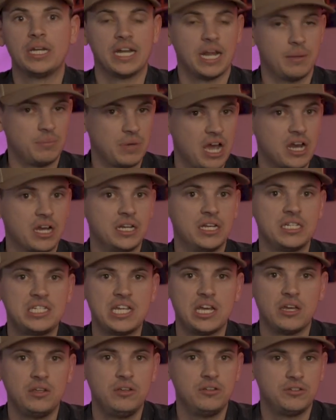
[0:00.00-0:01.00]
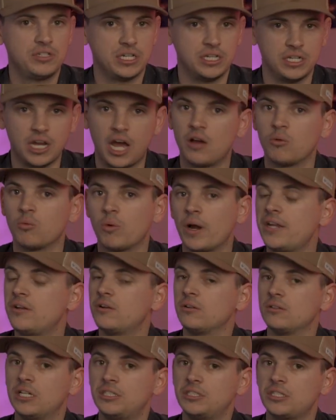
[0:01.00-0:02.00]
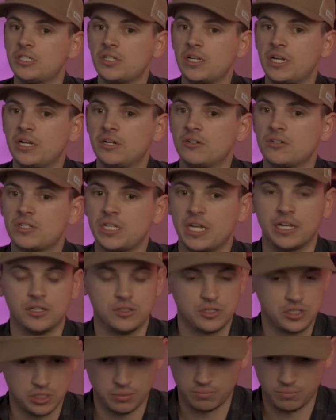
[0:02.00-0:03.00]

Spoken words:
and I'm not going to tell you to not write your legislators and